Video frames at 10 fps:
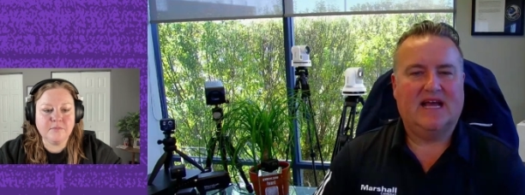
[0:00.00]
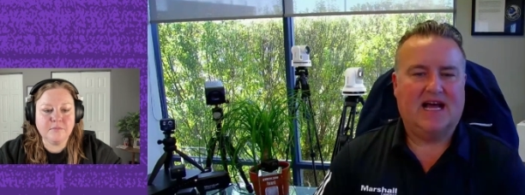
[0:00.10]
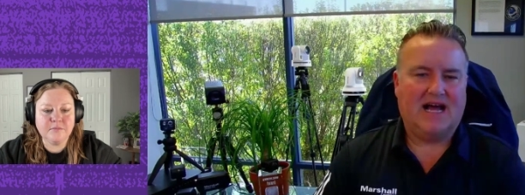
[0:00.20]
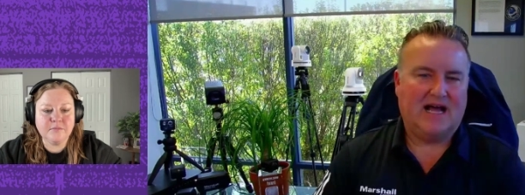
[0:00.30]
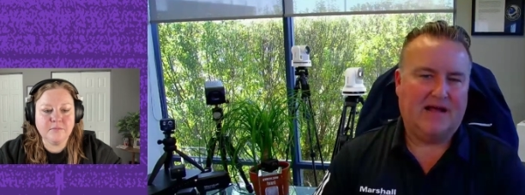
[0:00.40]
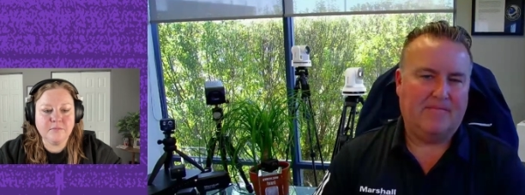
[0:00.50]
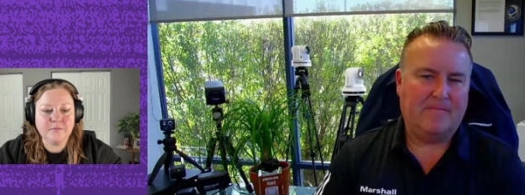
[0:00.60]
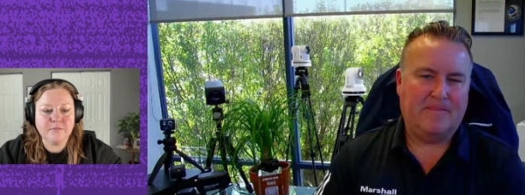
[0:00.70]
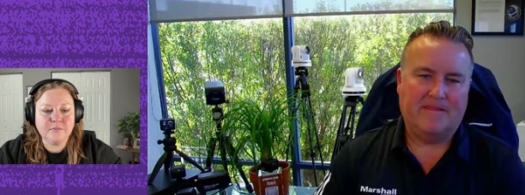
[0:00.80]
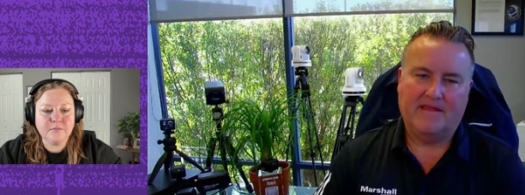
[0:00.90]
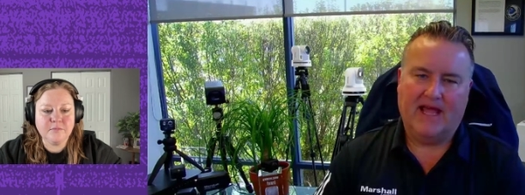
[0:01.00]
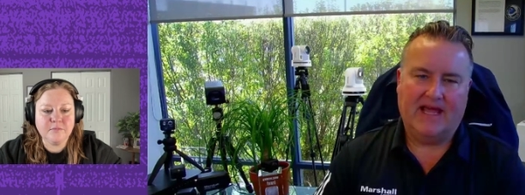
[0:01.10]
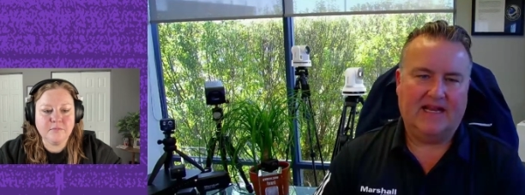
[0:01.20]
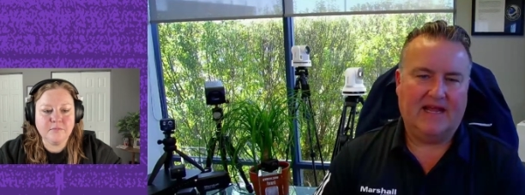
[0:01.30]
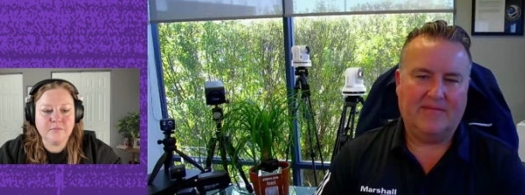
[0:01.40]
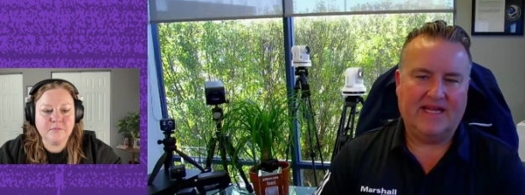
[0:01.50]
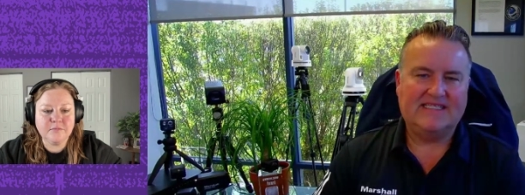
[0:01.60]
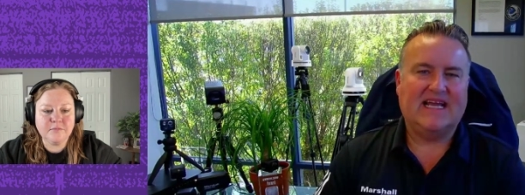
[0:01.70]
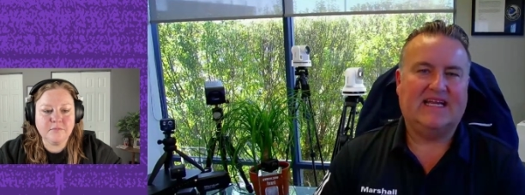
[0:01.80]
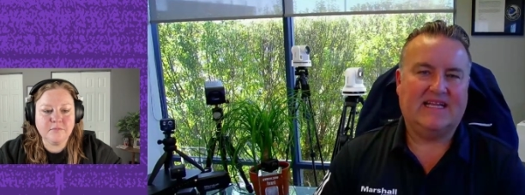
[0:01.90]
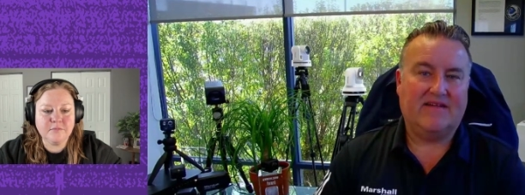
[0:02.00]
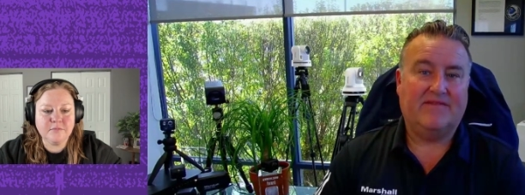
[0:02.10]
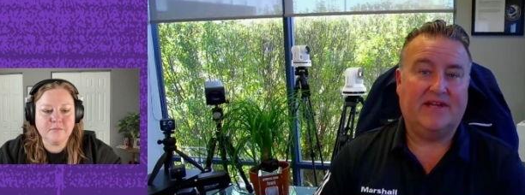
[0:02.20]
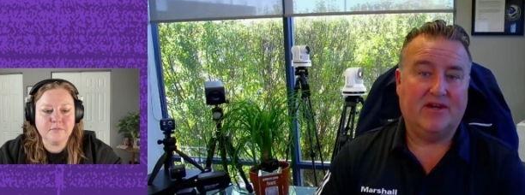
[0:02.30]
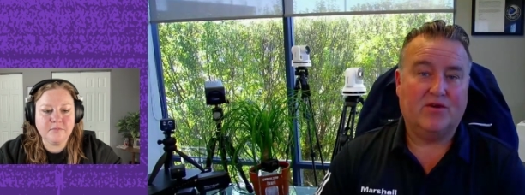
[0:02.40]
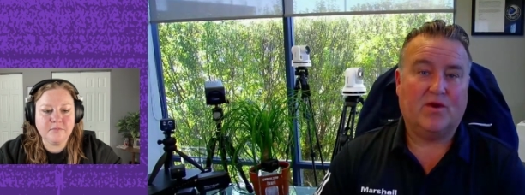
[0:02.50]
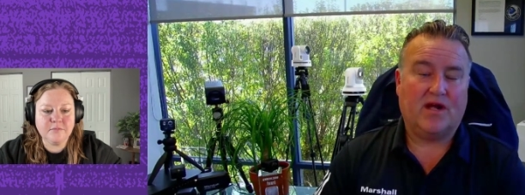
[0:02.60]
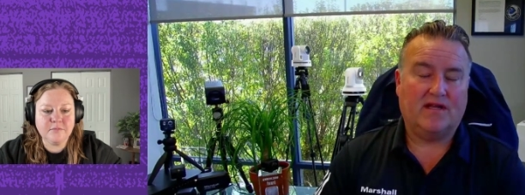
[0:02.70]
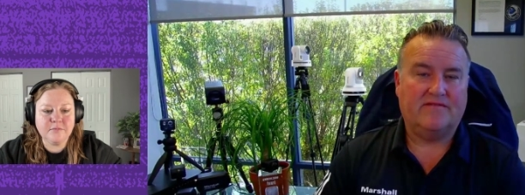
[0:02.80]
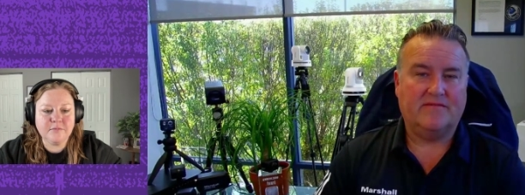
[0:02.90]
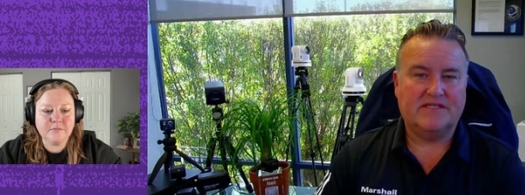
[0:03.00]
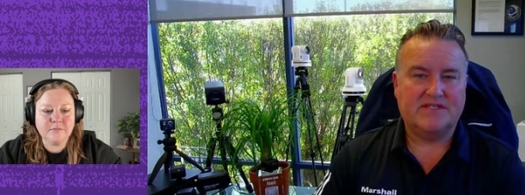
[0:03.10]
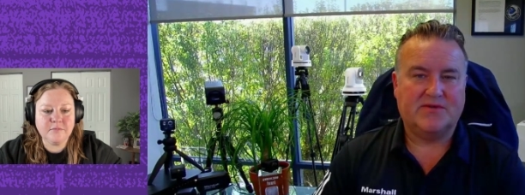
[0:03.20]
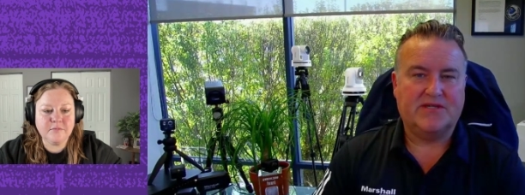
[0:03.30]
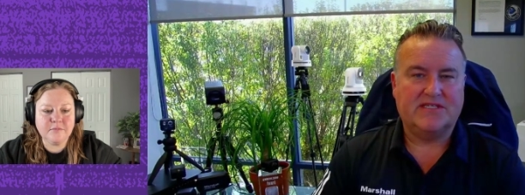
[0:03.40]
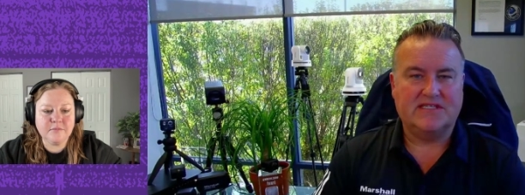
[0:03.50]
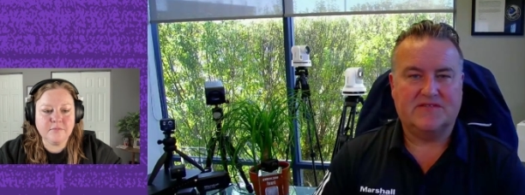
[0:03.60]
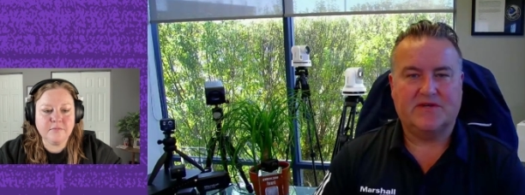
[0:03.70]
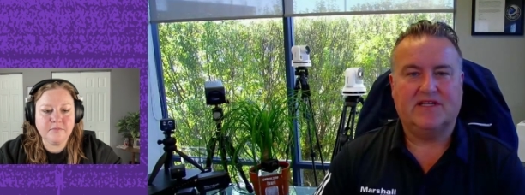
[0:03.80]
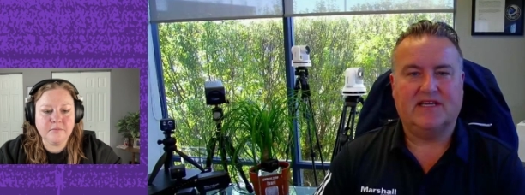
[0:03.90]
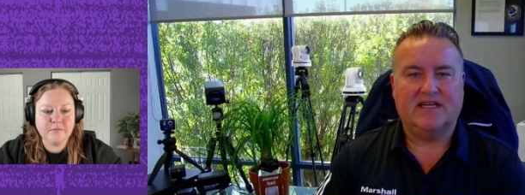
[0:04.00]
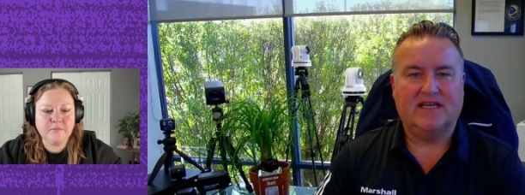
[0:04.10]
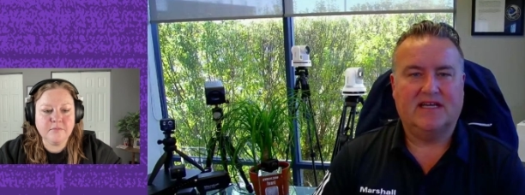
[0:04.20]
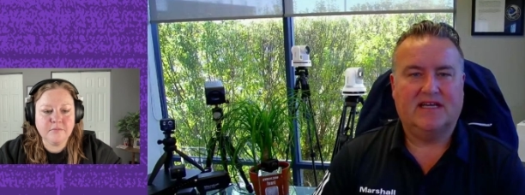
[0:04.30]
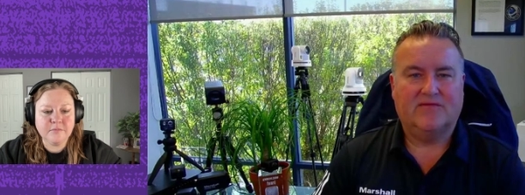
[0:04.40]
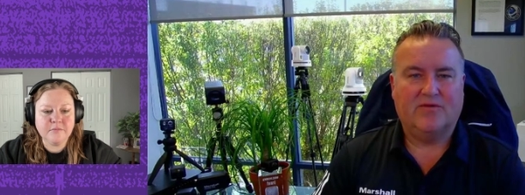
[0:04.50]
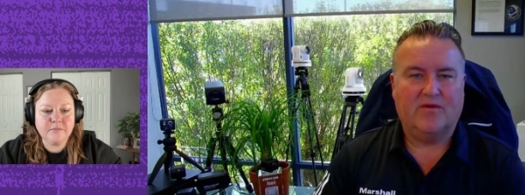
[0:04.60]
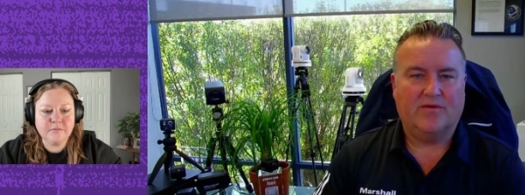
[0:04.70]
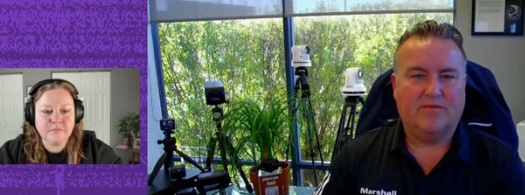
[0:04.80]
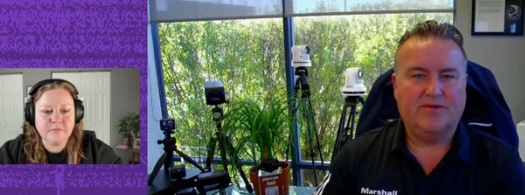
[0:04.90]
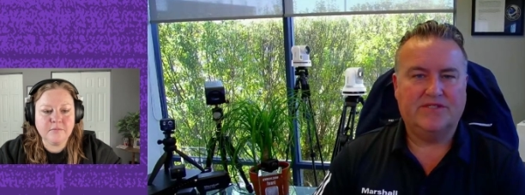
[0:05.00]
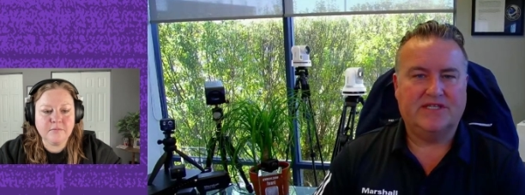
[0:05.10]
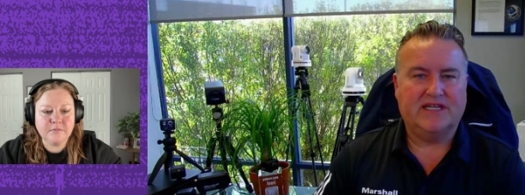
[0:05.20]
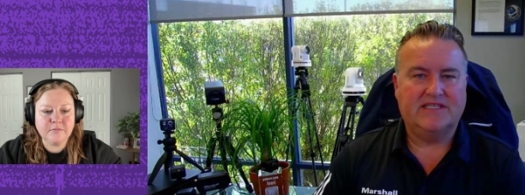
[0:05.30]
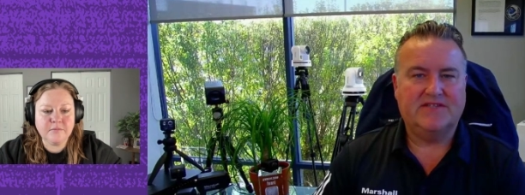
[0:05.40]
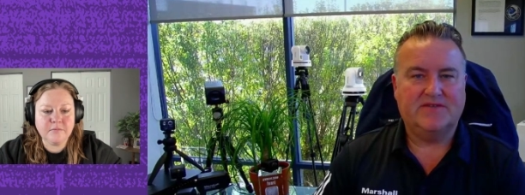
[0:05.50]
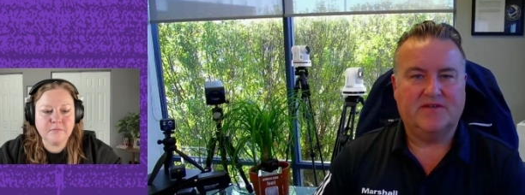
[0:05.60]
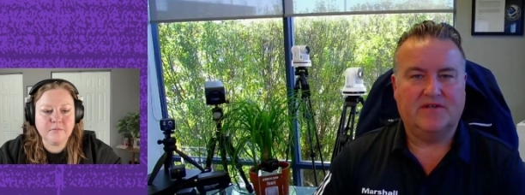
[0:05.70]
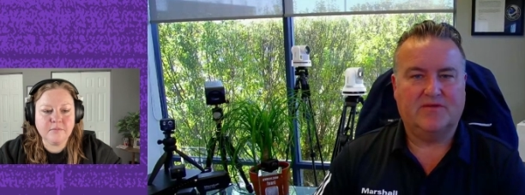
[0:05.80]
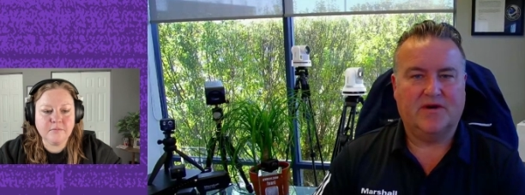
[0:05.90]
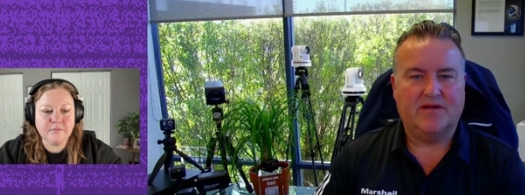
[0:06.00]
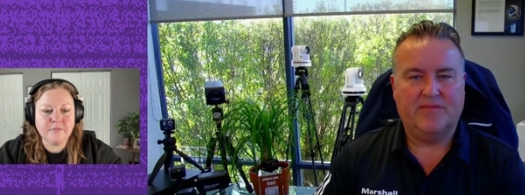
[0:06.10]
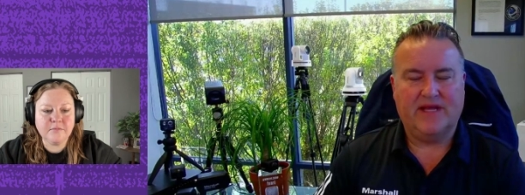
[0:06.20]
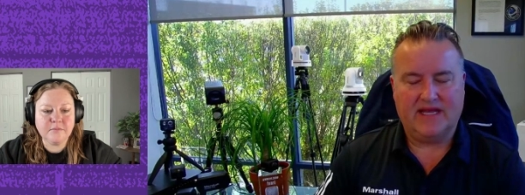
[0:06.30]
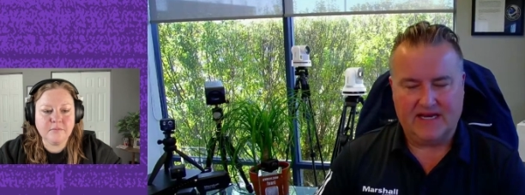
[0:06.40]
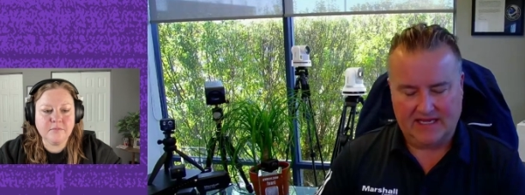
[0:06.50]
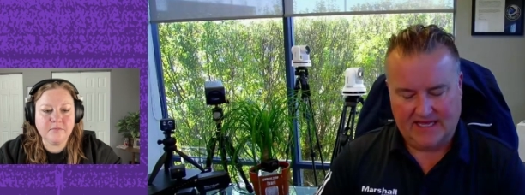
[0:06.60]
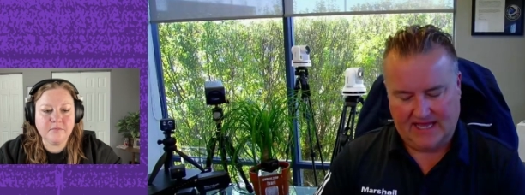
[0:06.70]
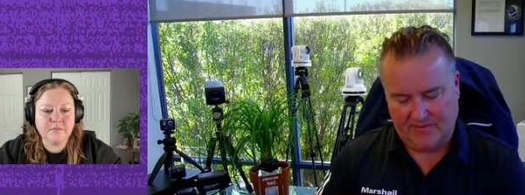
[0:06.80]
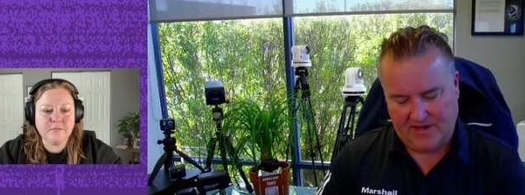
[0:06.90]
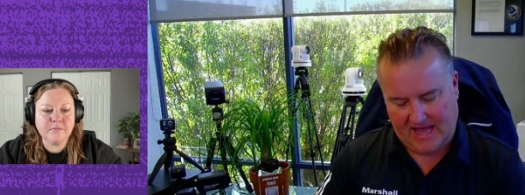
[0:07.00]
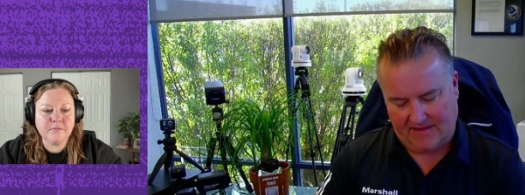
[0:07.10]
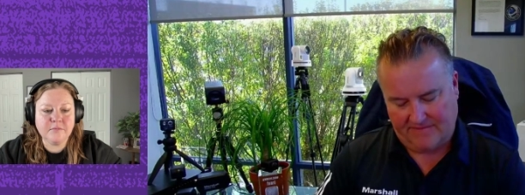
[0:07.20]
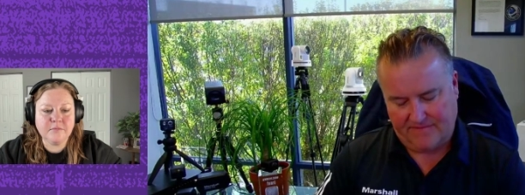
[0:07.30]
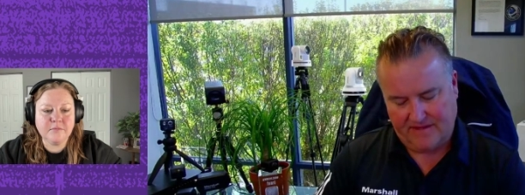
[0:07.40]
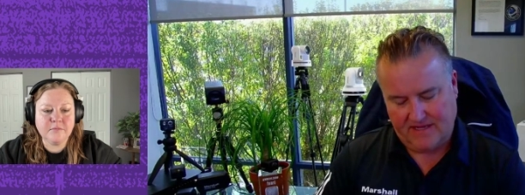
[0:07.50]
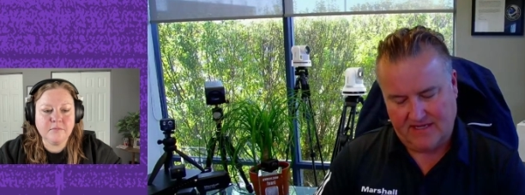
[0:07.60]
Speaker 1: um, and, and maintaining that video quality from the source is really what we're pushing into quite a bit. And again, we have